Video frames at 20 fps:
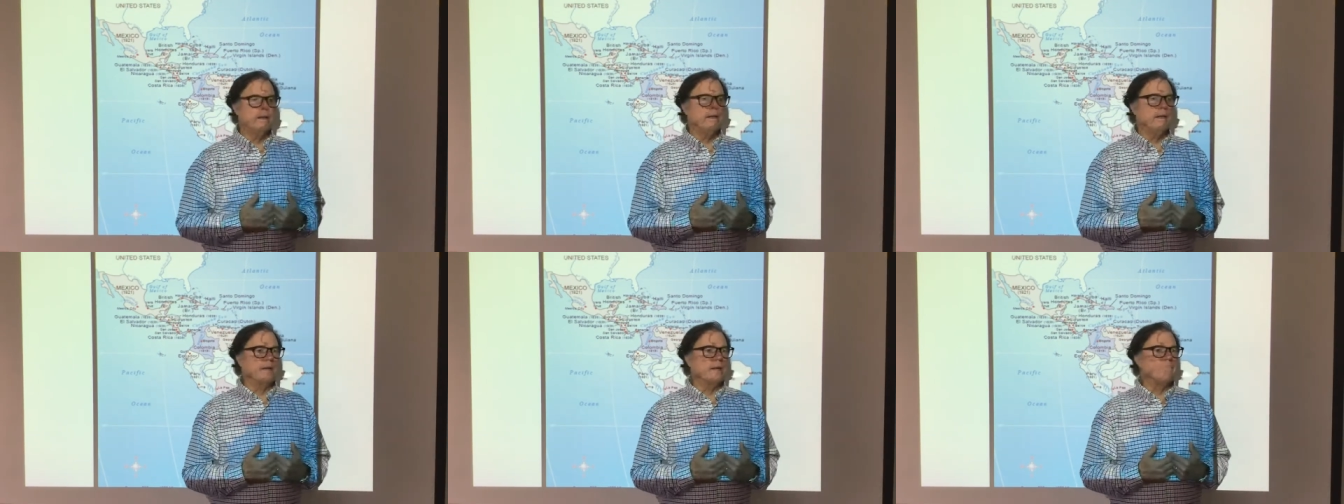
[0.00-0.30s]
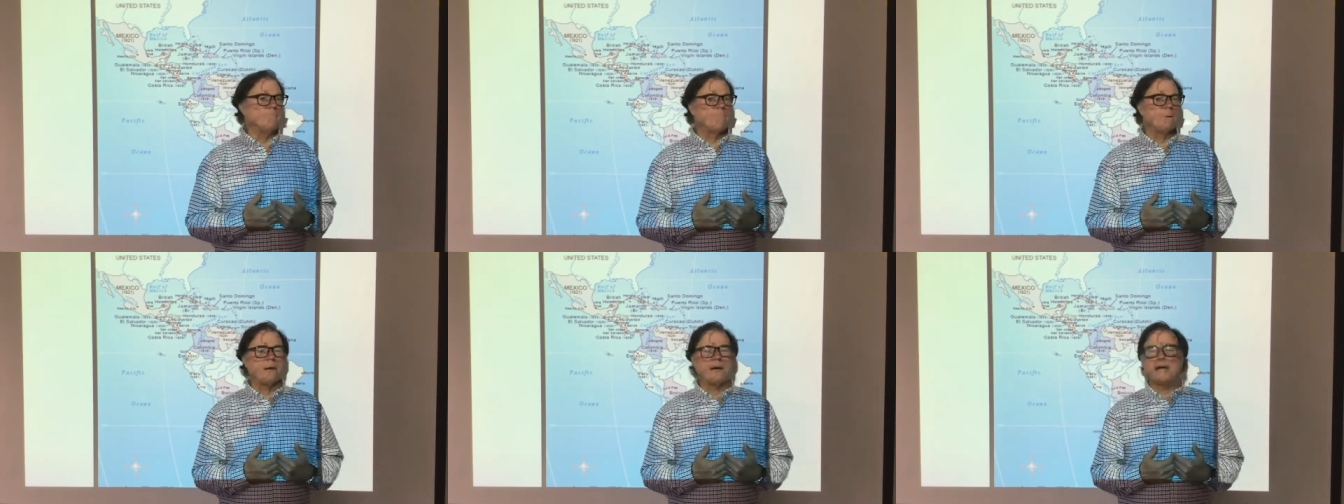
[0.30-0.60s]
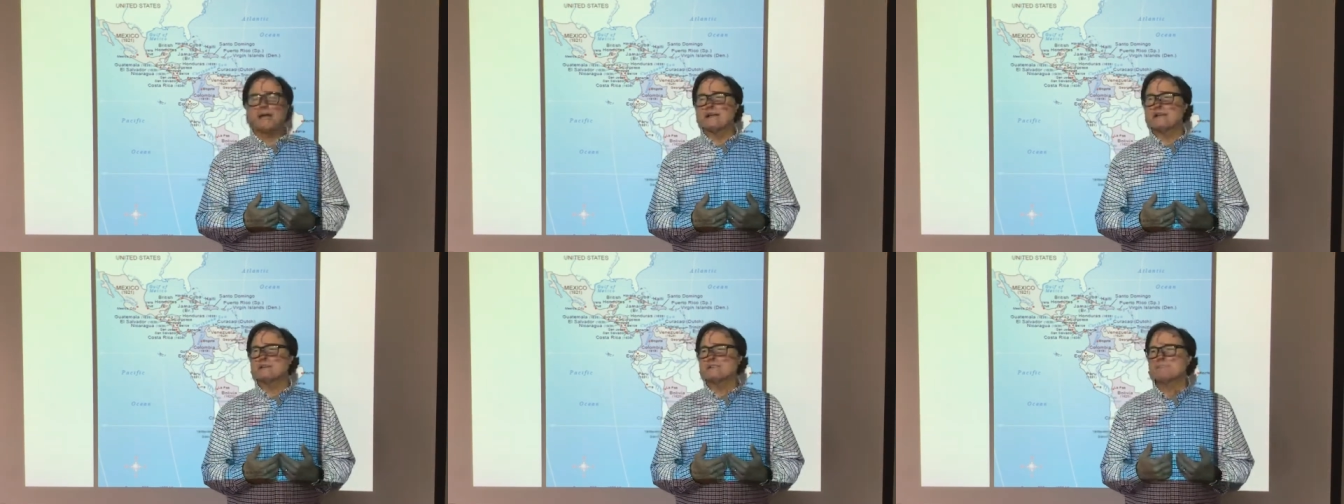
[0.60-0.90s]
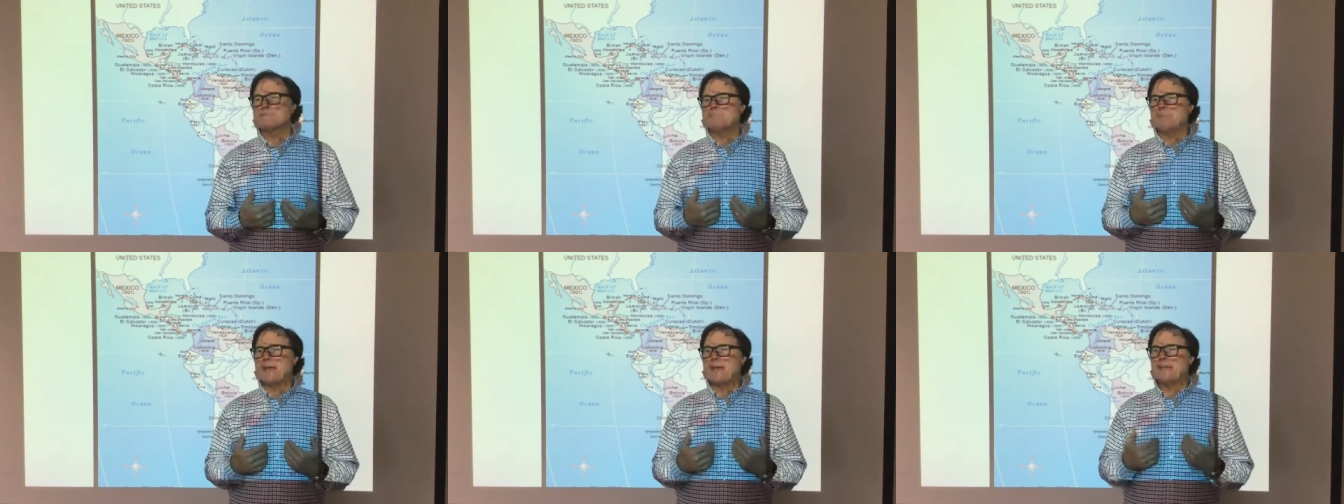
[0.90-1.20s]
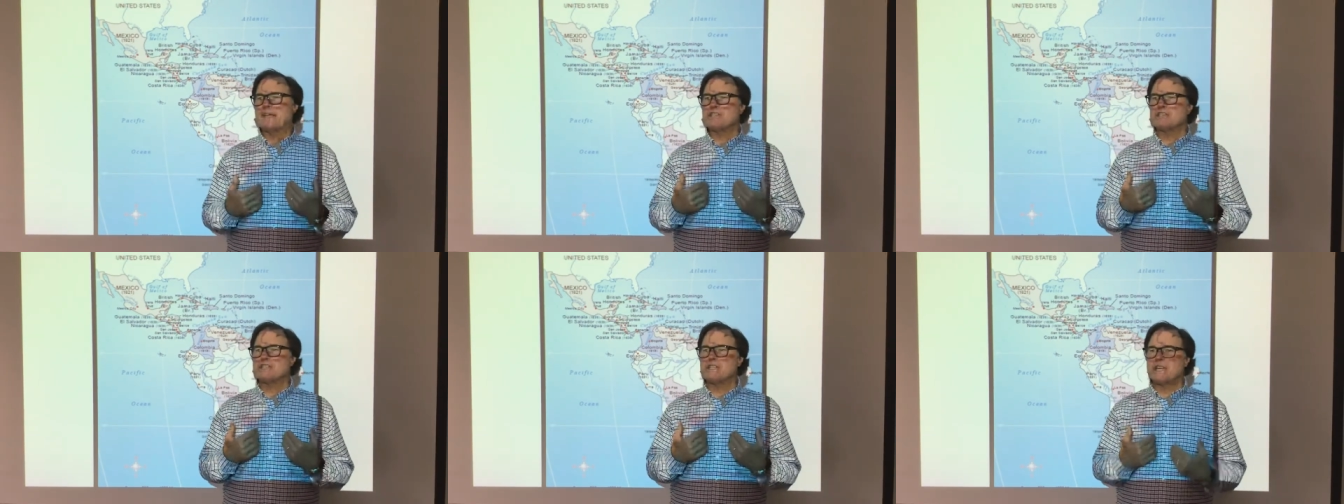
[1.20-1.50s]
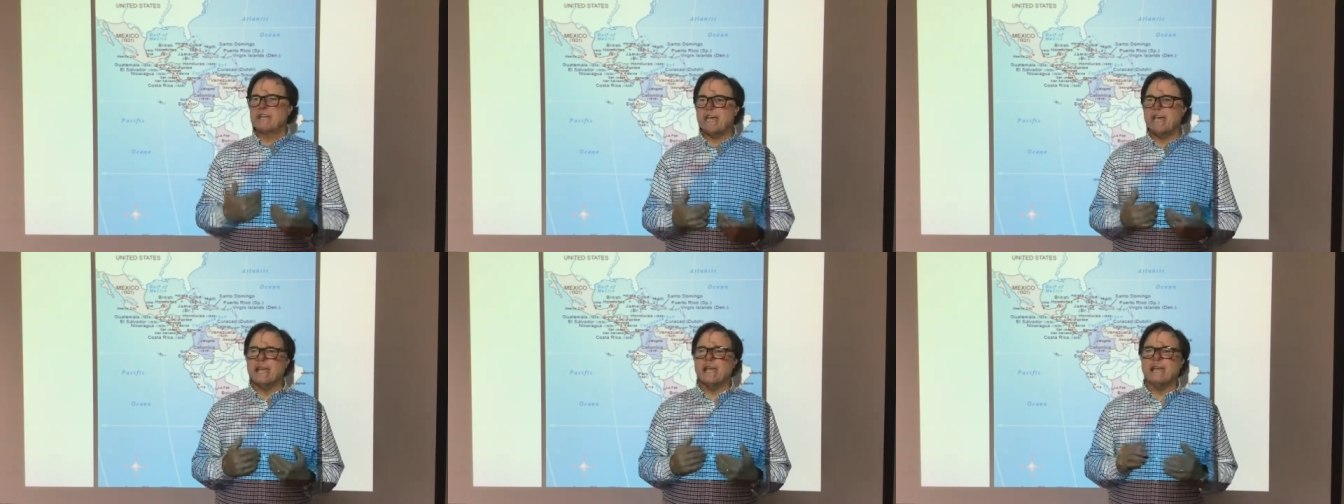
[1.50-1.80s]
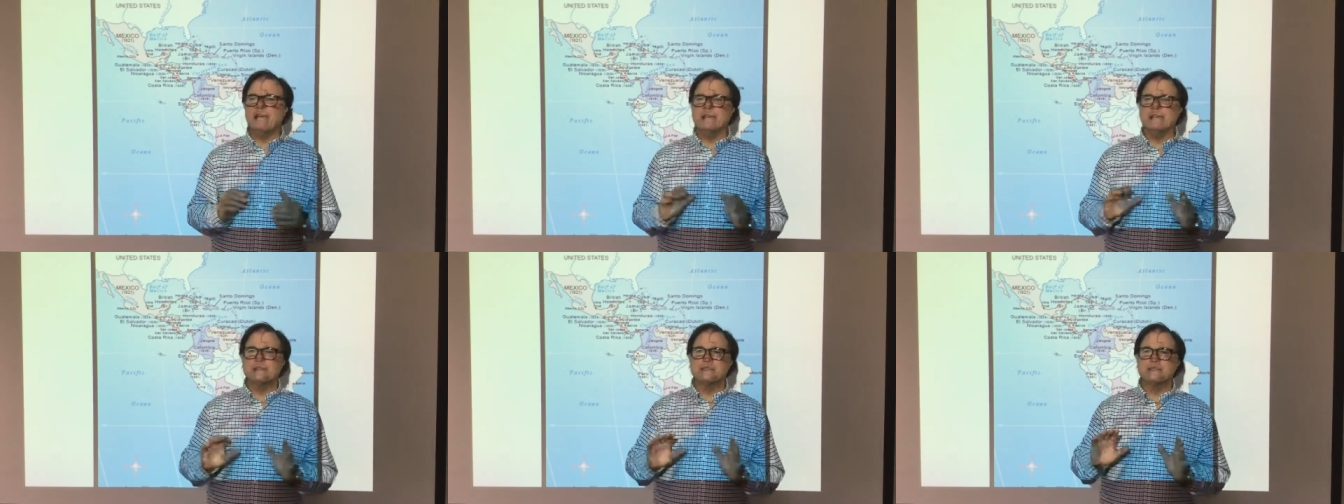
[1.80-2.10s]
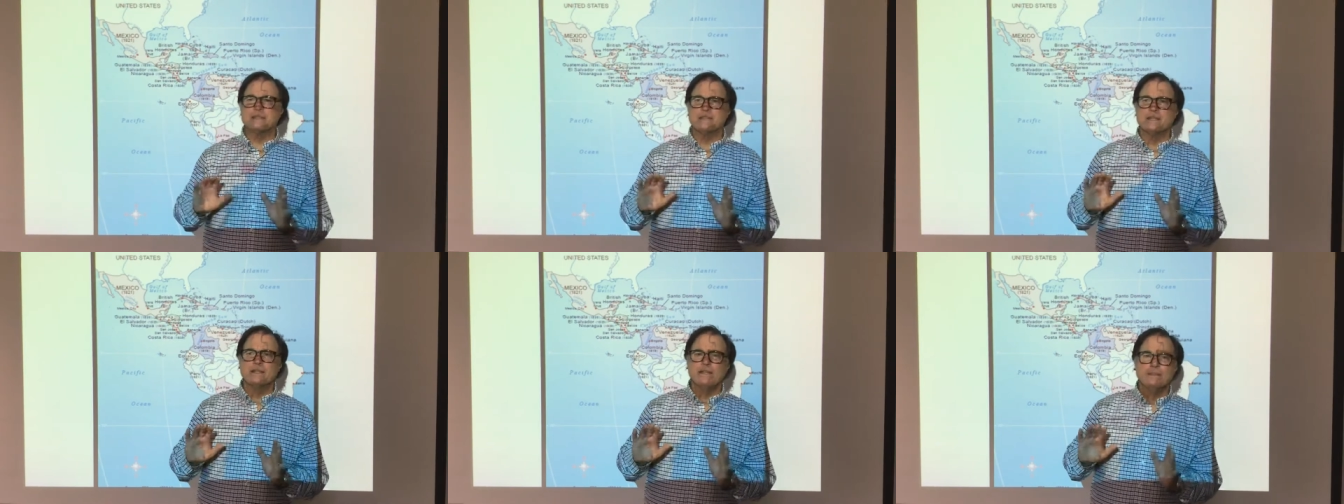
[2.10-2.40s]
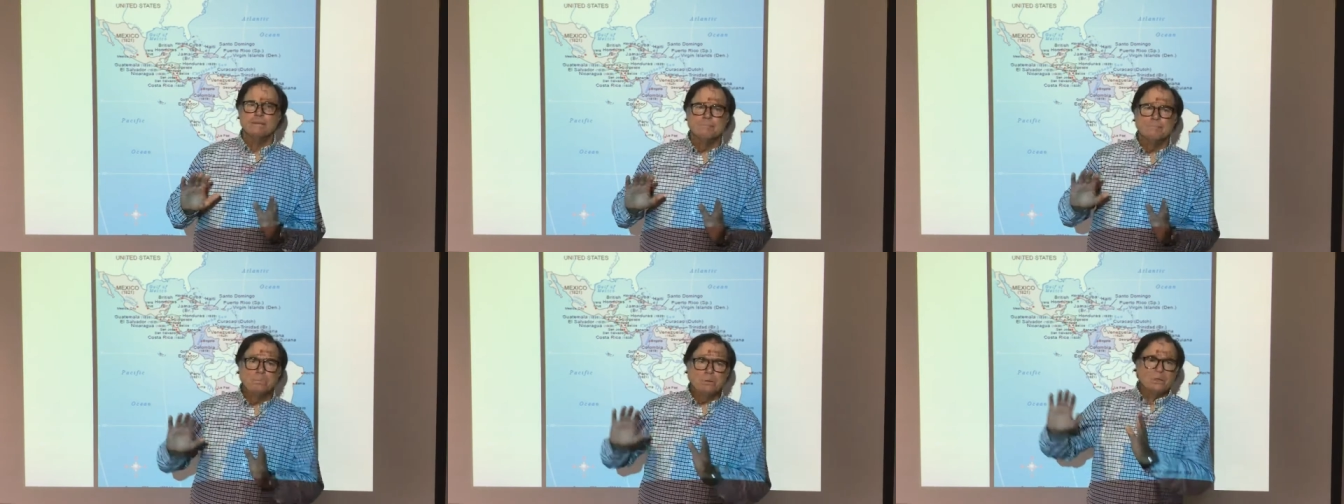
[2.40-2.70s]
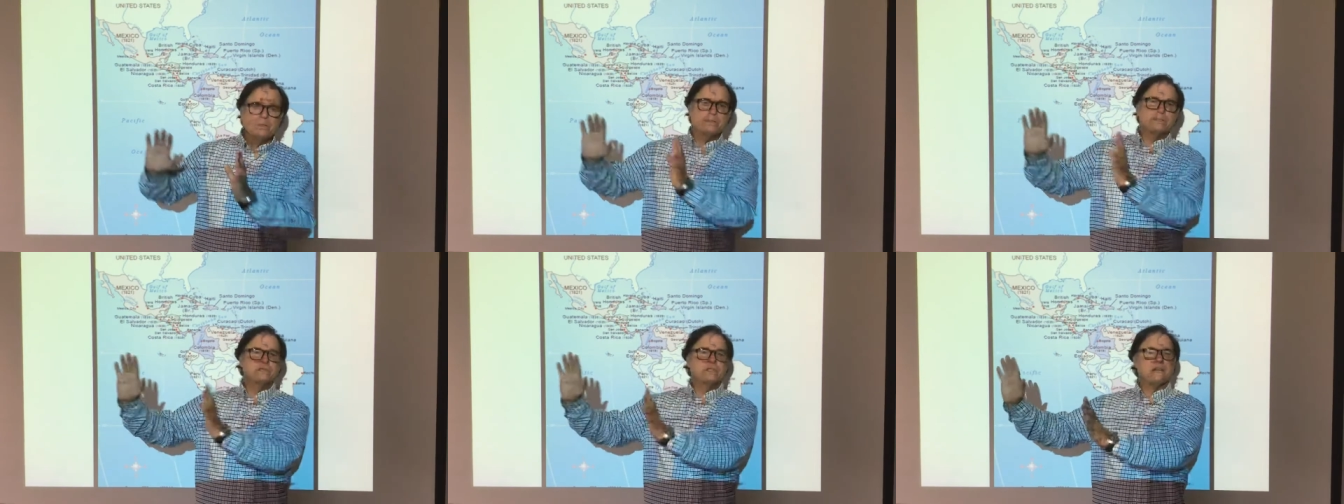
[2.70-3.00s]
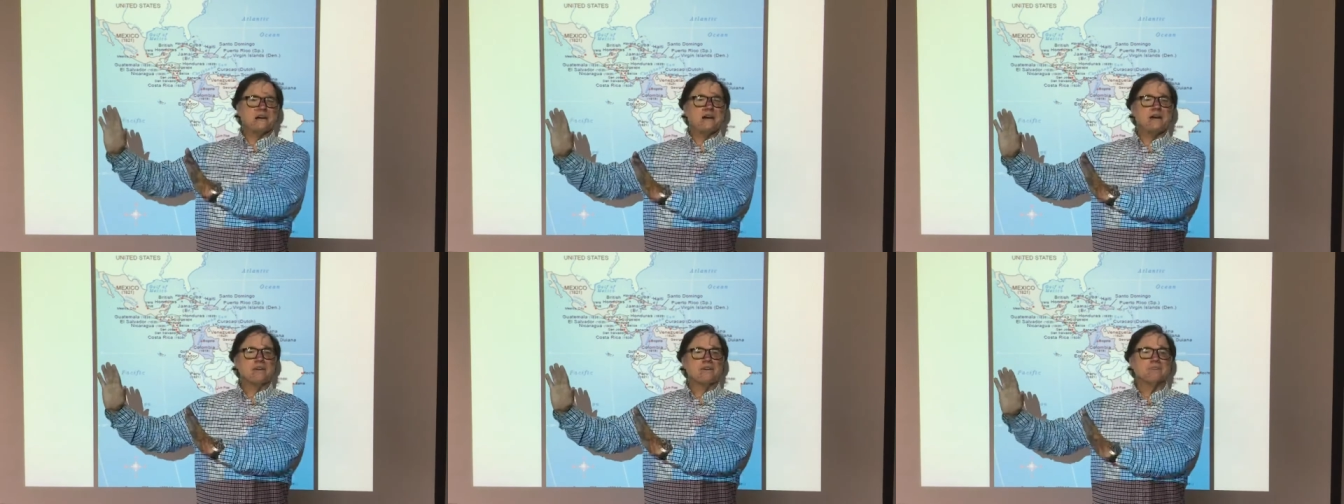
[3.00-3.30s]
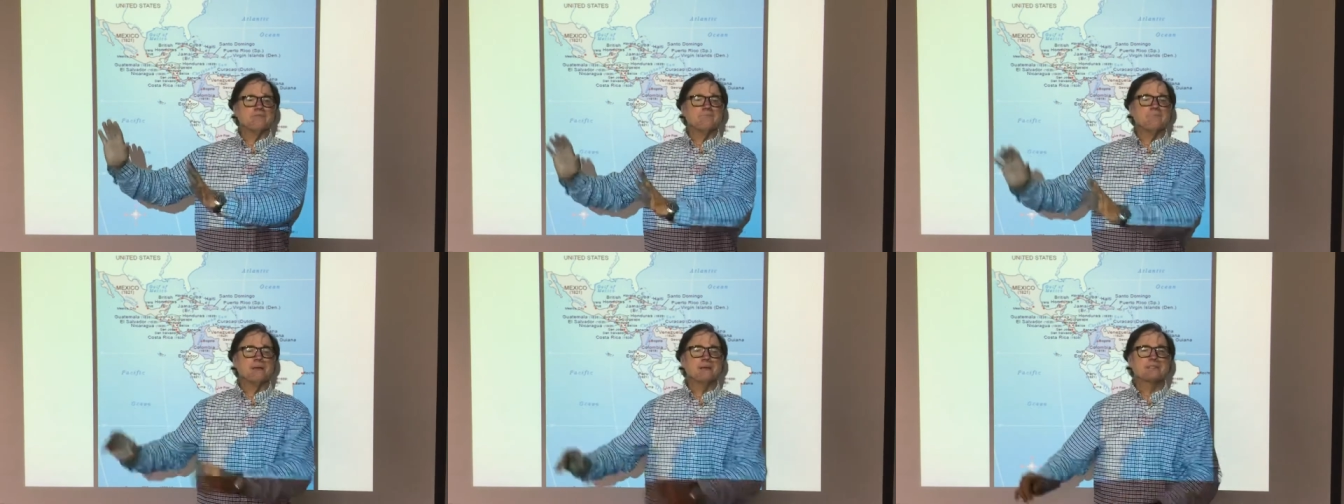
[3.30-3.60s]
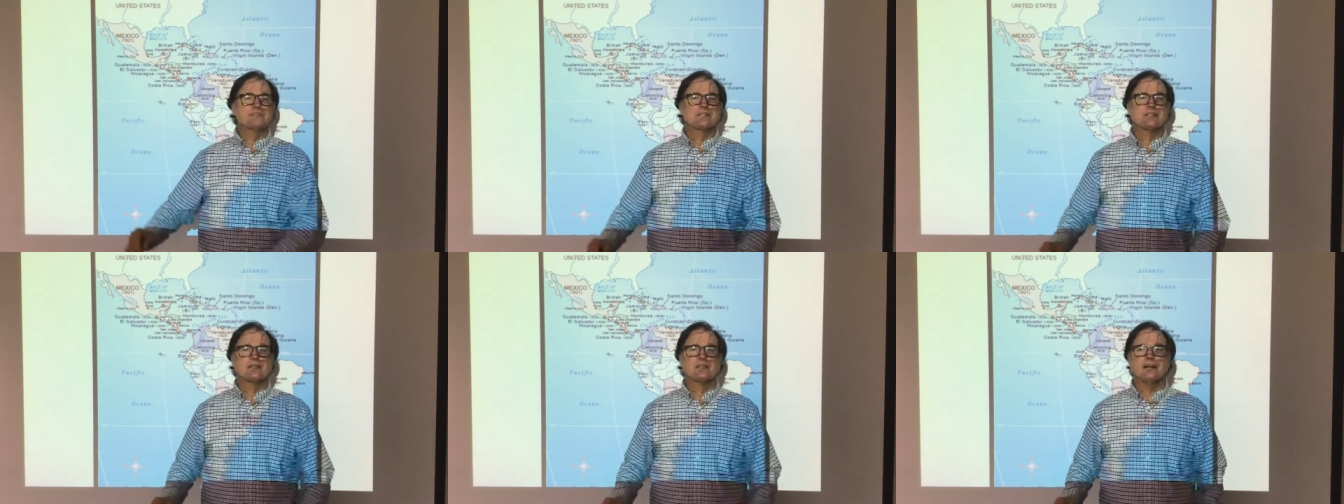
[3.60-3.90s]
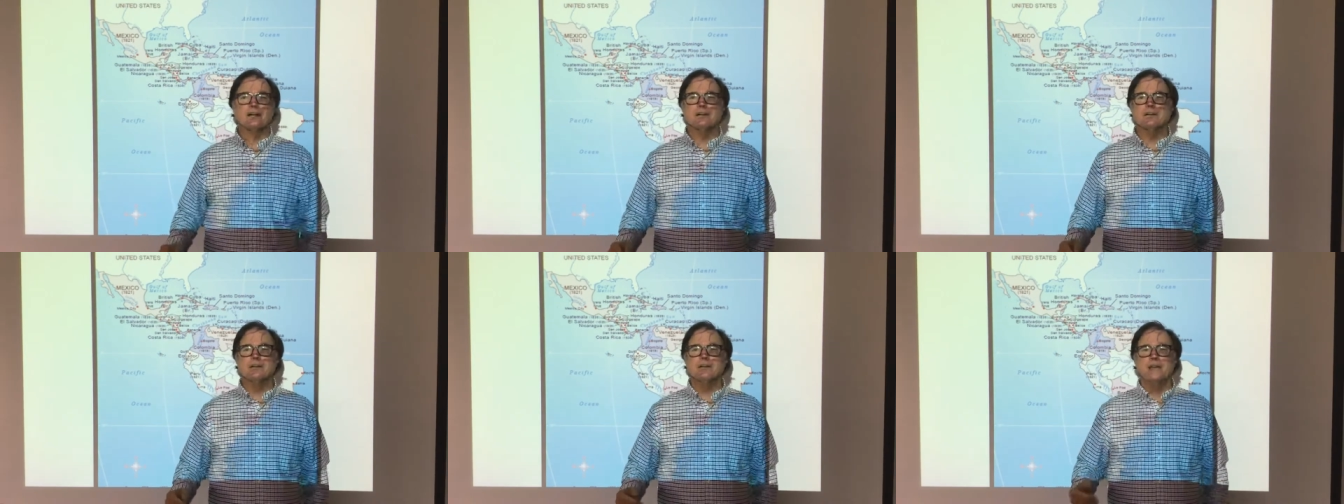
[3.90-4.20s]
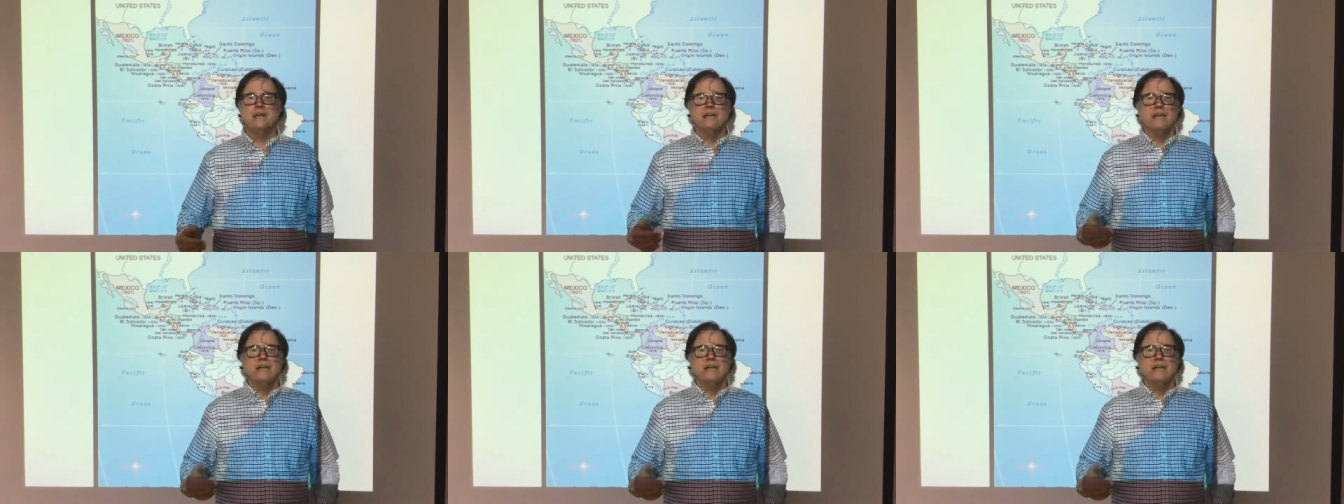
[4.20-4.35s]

Empire, the Spanish king is pushed out of Mexico,